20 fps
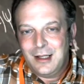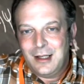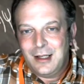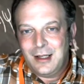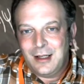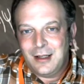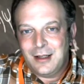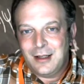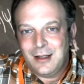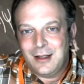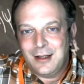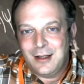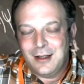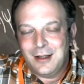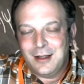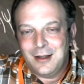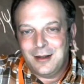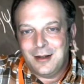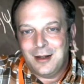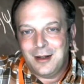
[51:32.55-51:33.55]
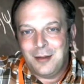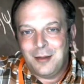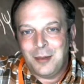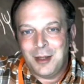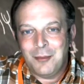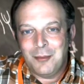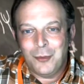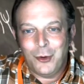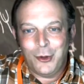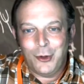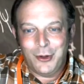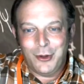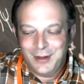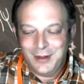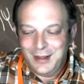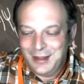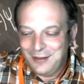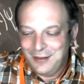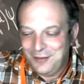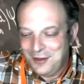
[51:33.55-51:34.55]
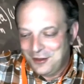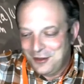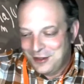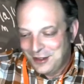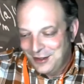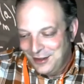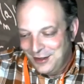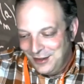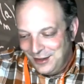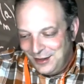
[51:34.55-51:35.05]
a bit more in the future,